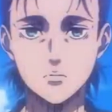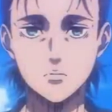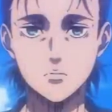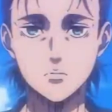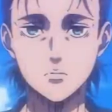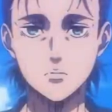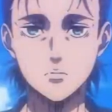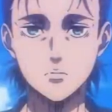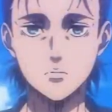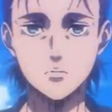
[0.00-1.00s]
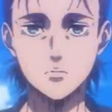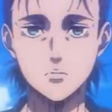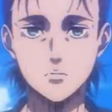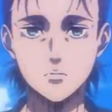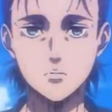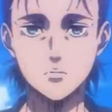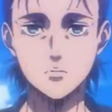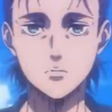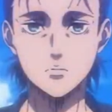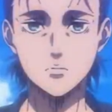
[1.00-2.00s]

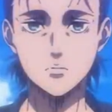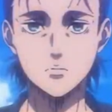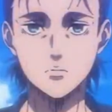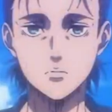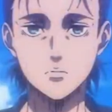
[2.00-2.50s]
[no speech]